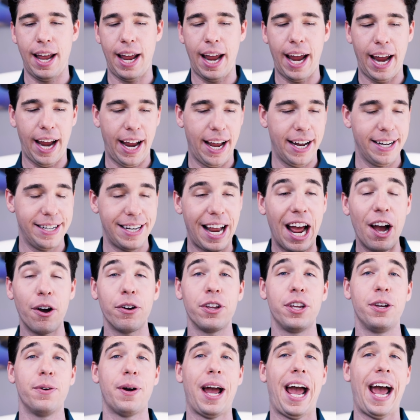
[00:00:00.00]
And now
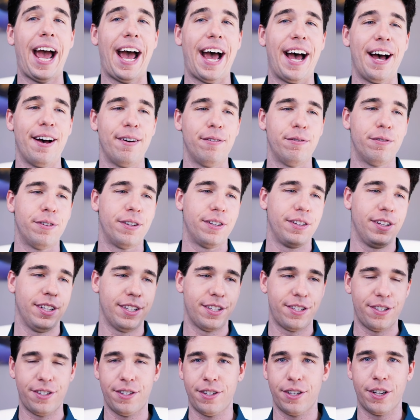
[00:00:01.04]
you have,
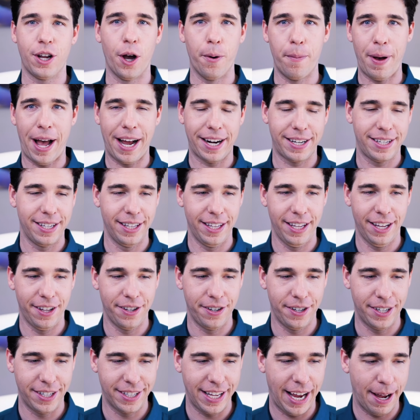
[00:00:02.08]
let's go back to the
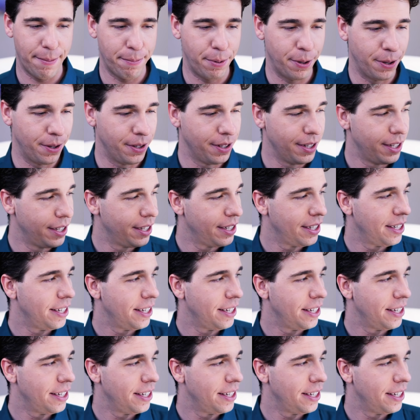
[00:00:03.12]
other example.